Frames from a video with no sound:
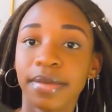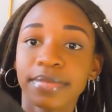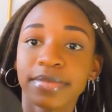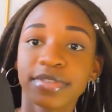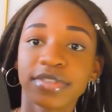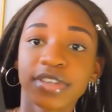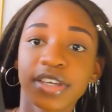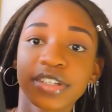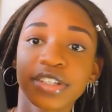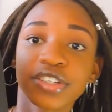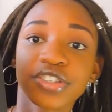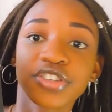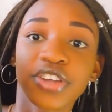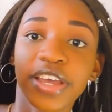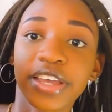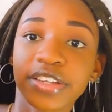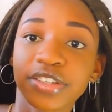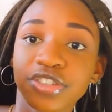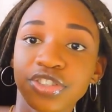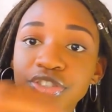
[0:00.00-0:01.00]
Just gonna try
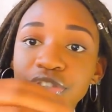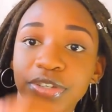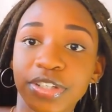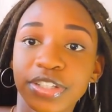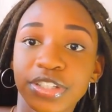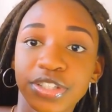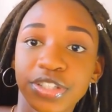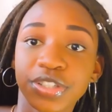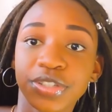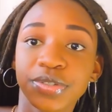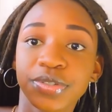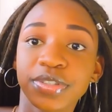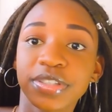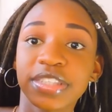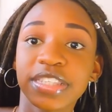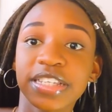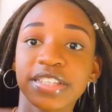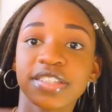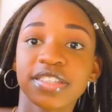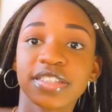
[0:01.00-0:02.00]
and show it to you.
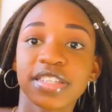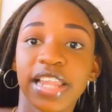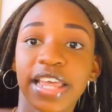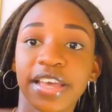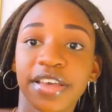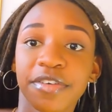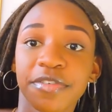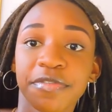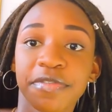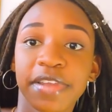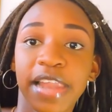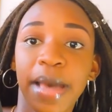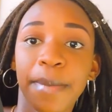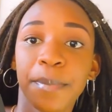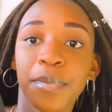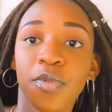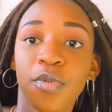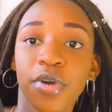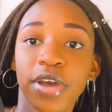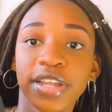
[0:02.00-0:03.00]
This like
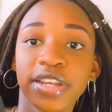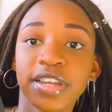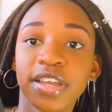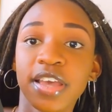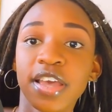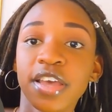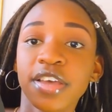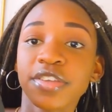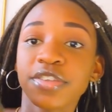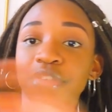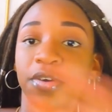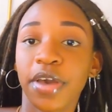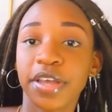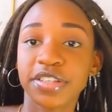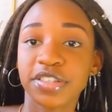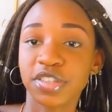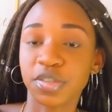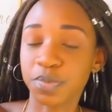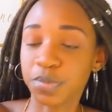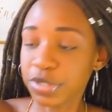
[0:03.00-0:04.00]
flap one. So I
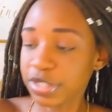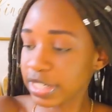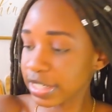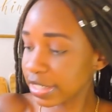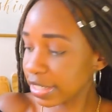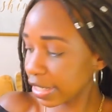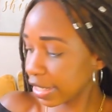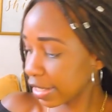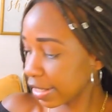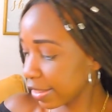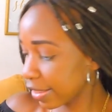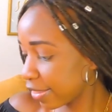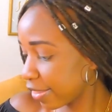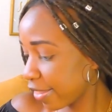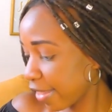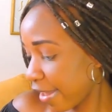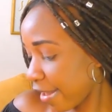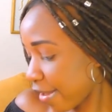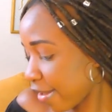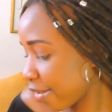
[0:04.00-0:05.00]
just put it in
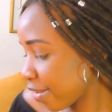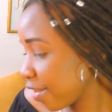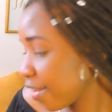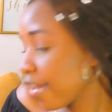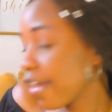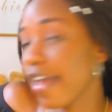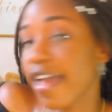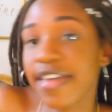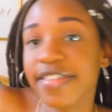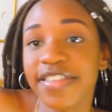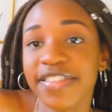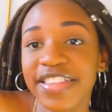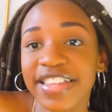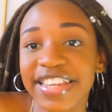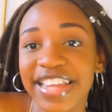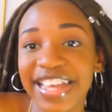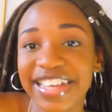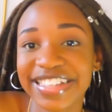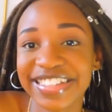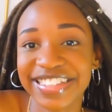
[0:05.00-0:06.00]
there, and then the
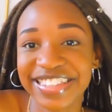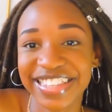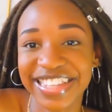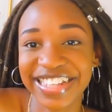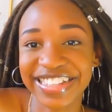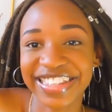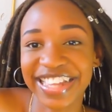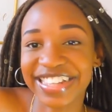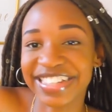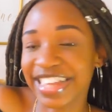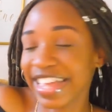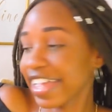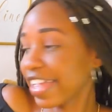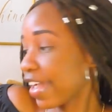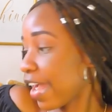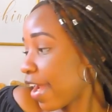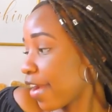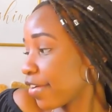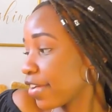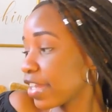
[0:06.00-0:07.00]
next thing that I
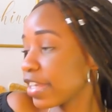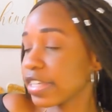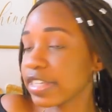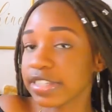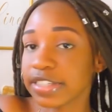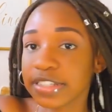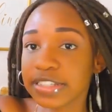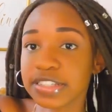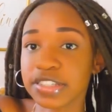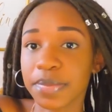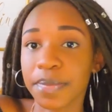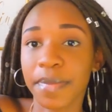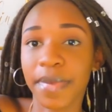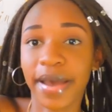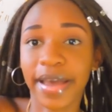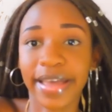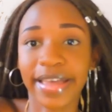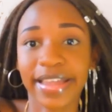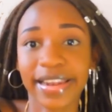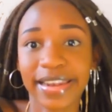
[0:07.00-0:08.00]
carry is
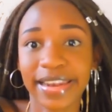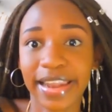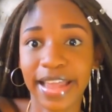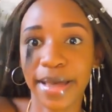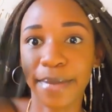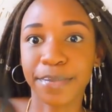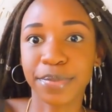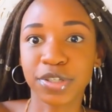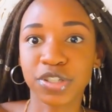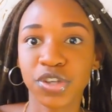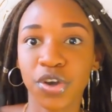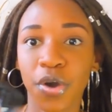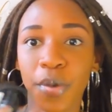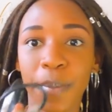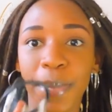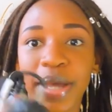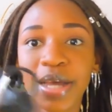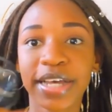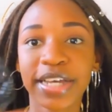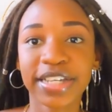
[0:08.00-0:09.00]
my
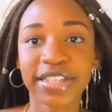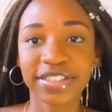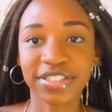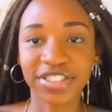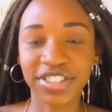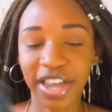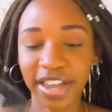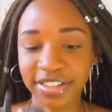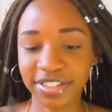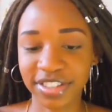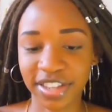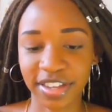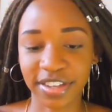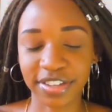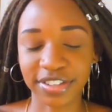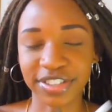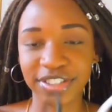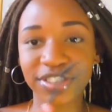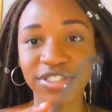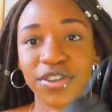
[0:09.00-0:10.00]
laptop charger.
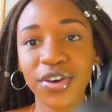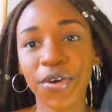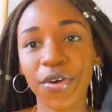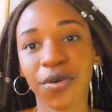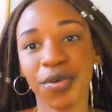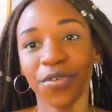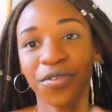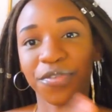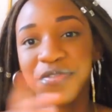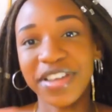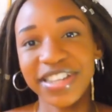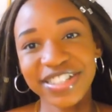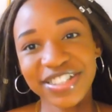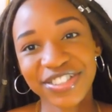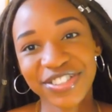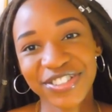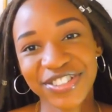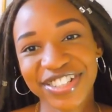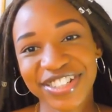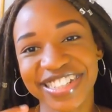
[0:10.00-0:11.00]
So funny
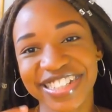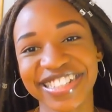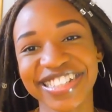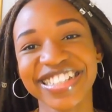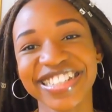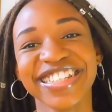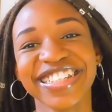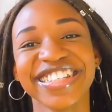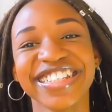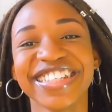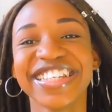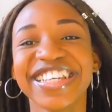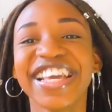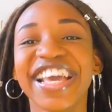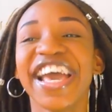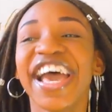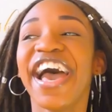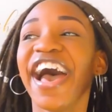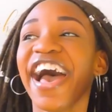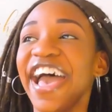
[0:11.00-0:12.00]
story,
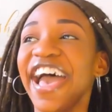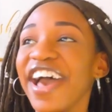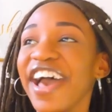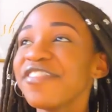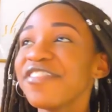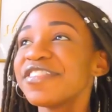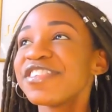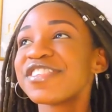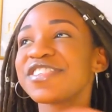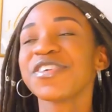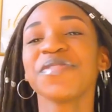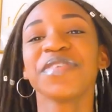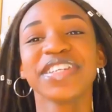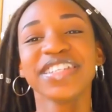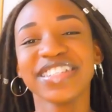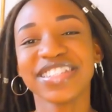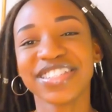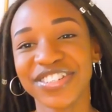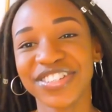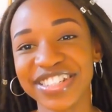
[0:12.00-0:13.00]
I have so
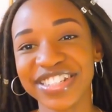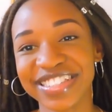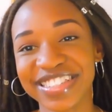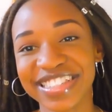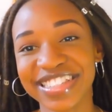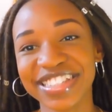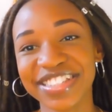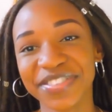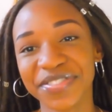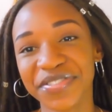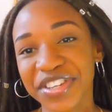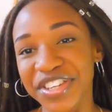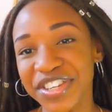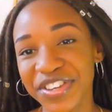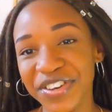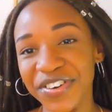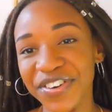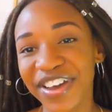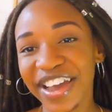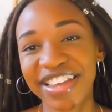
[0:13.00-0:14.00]
many stories in this
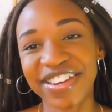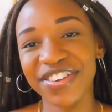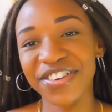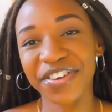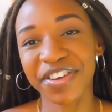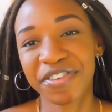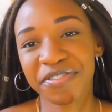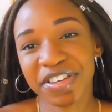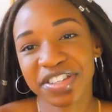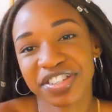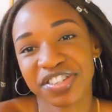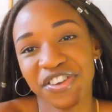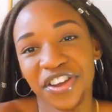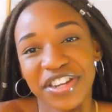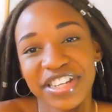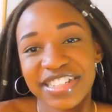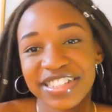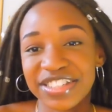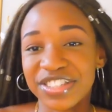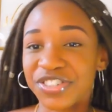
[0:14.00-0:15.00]
video. I don't know if I should call
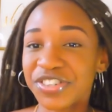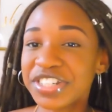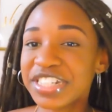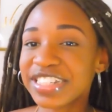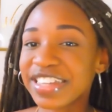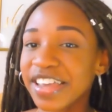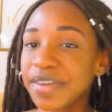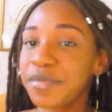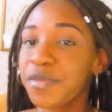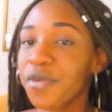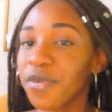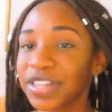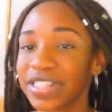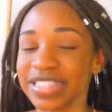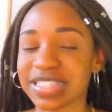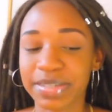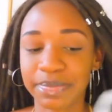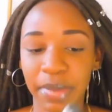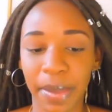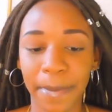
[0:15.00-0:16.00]
it a story time or what's
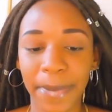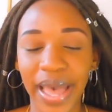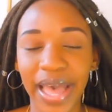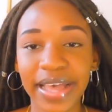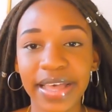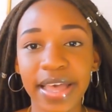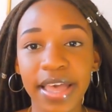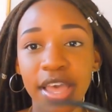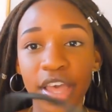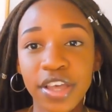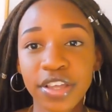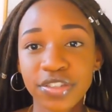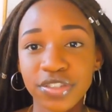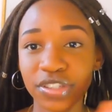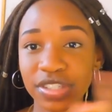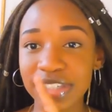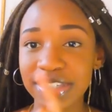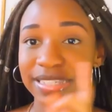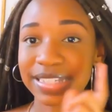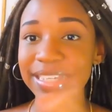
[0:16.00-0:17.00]
in my bag. So
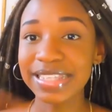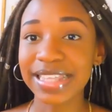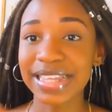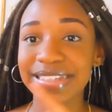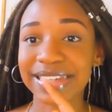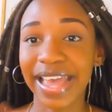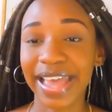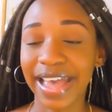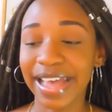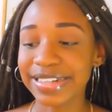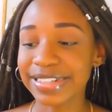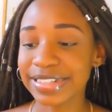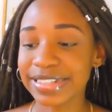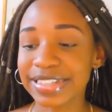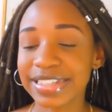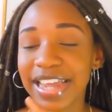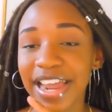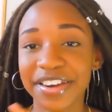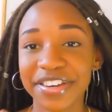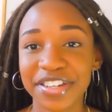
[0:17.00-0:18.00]
there's a day that I hadn't
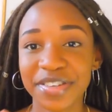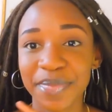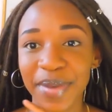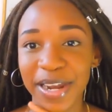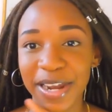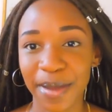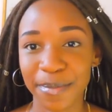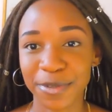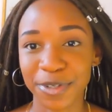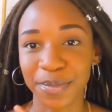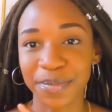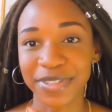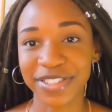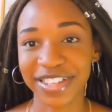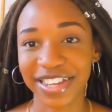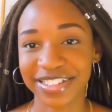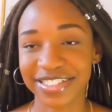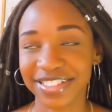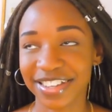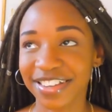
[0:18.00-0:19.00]
carried my laptop
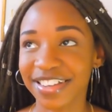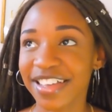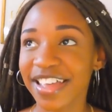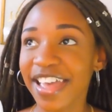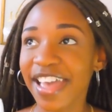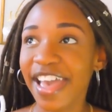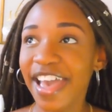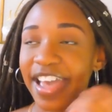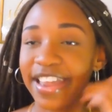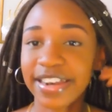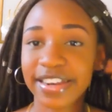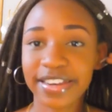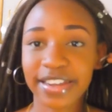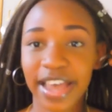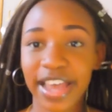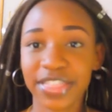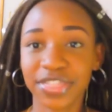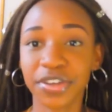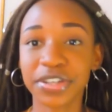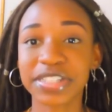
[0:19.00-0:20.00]
charger, and
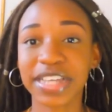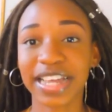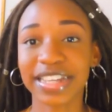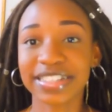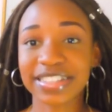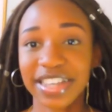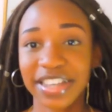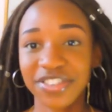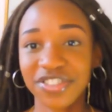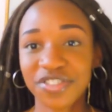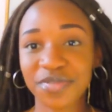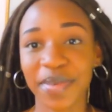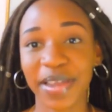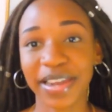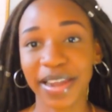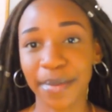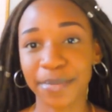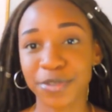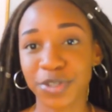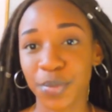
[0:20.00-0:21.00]
I thought I'd charged my
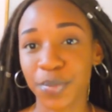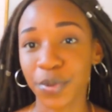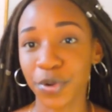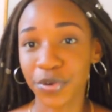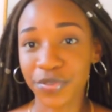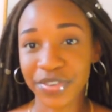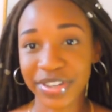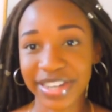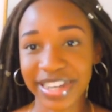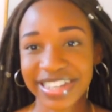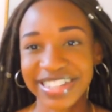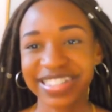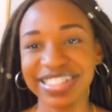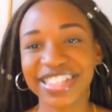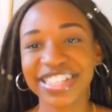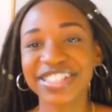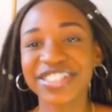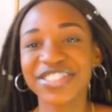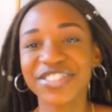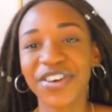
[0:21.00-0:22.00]
laptop overnight.
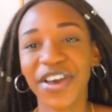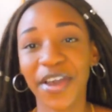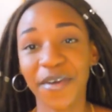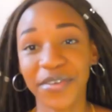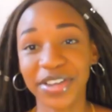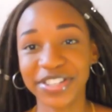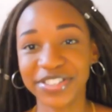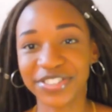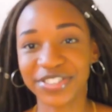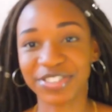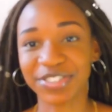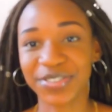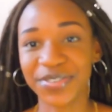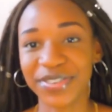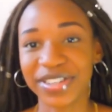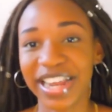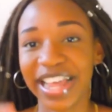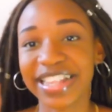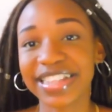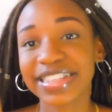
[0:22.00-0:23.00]
And so I went to
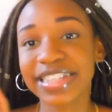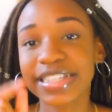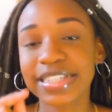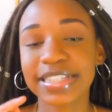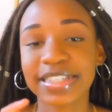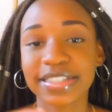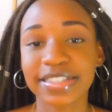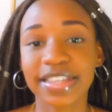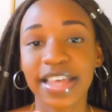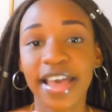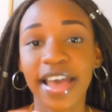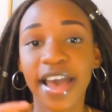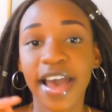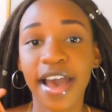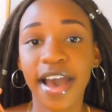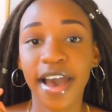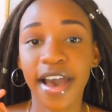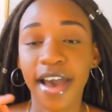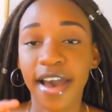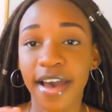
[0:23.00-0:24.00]
school, and this is
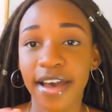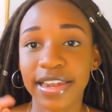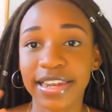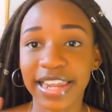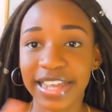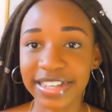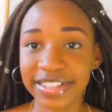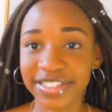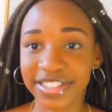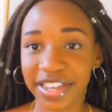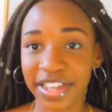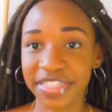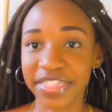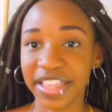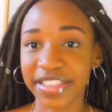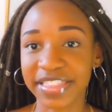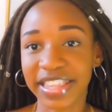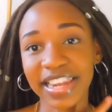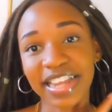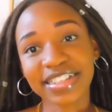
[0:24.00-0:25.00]
a lecture
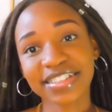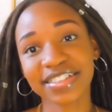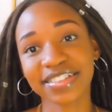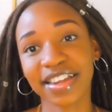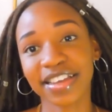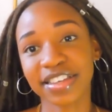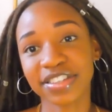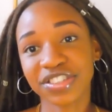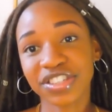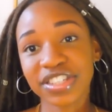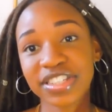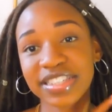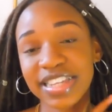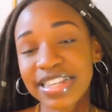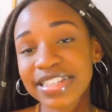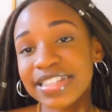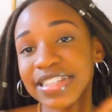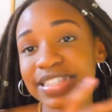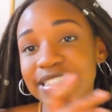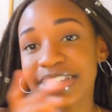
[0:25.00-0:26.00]
that the lecturer, she'd
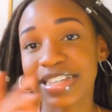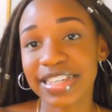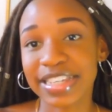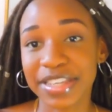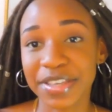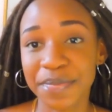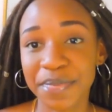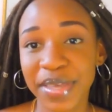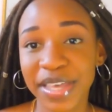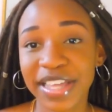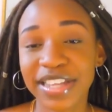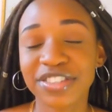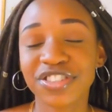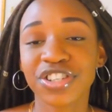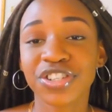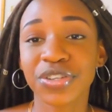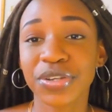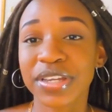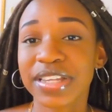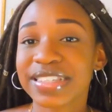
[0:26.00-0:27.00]
sent us an email. She
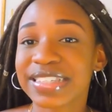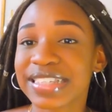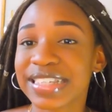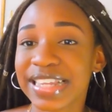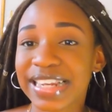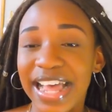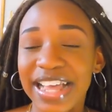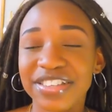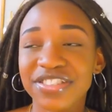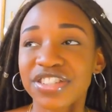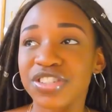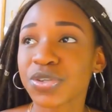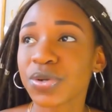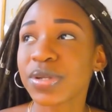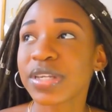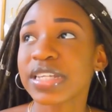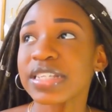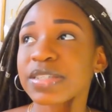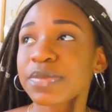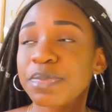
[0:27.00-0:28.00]
told us in class, she
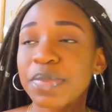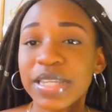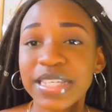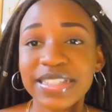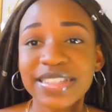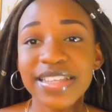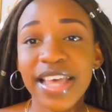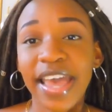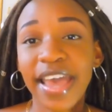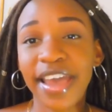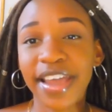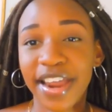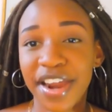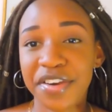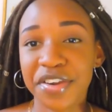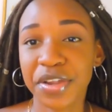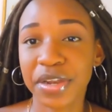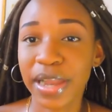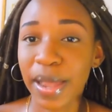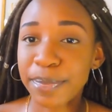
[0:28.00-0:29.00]
told us, please
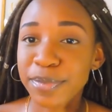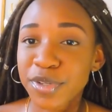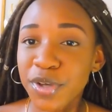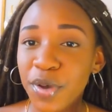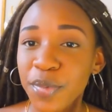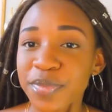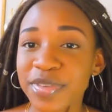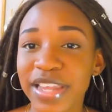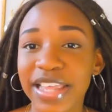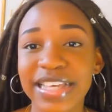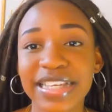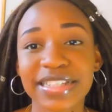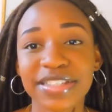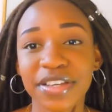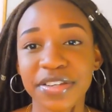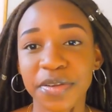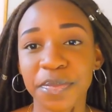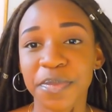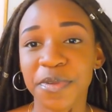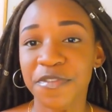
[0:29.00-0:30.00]
carry your laptops, like it's
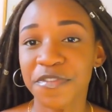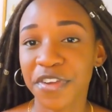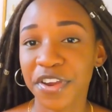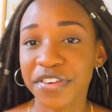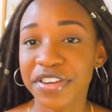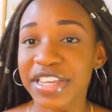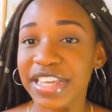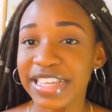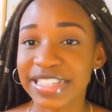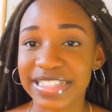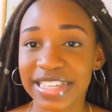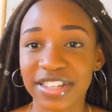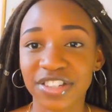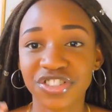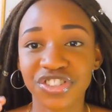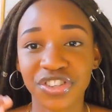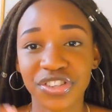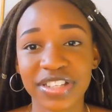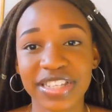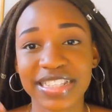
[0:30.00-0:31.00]
going to be very
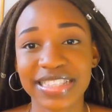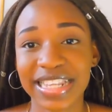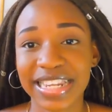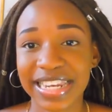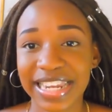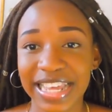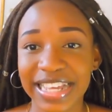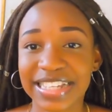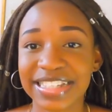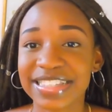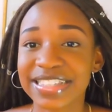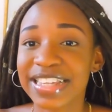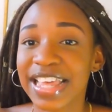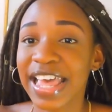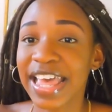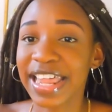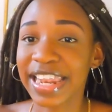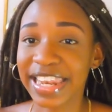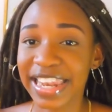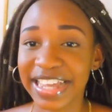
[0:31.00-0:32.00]
essential in the next
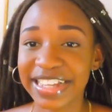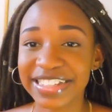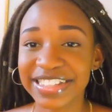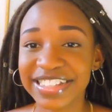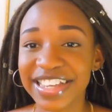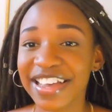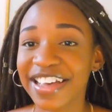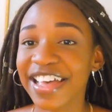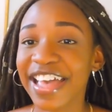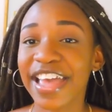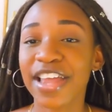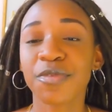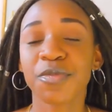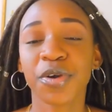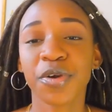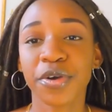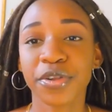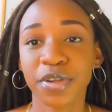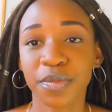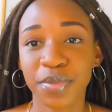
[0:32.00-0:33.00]
lecture and we're
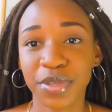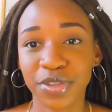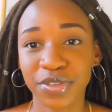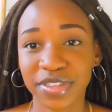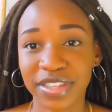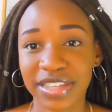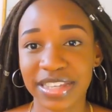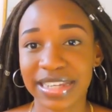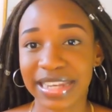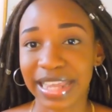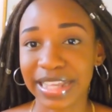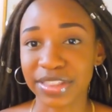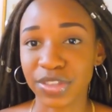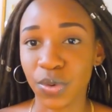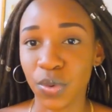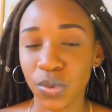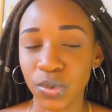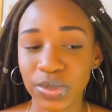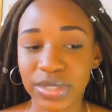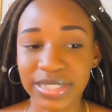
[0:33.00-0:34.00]
going to be using it like
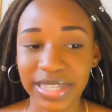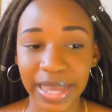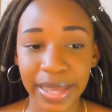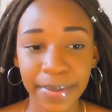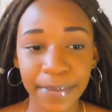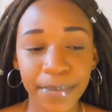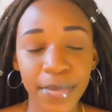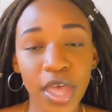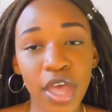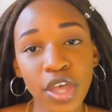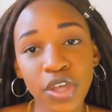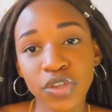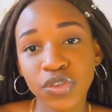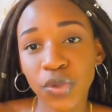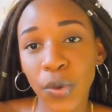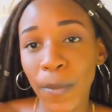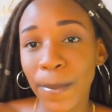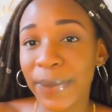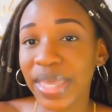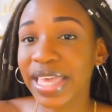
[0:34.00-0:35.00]
the whole time.
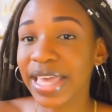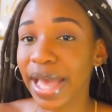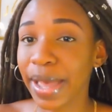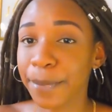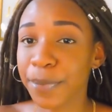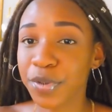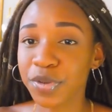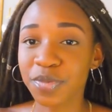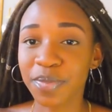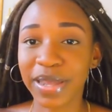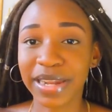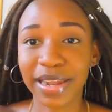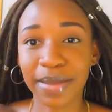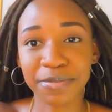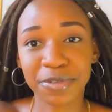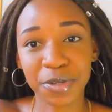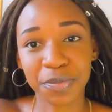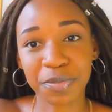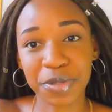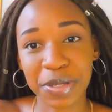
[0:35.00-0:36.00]
So me, I put my
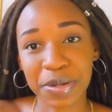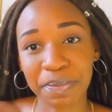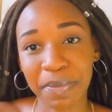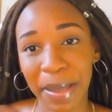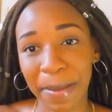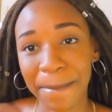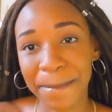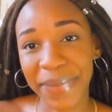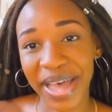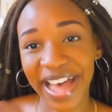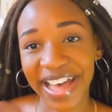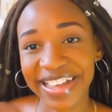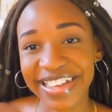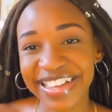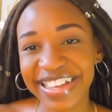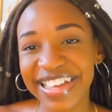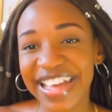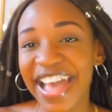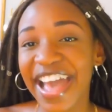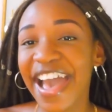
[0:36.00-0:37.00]
laptop in my bag.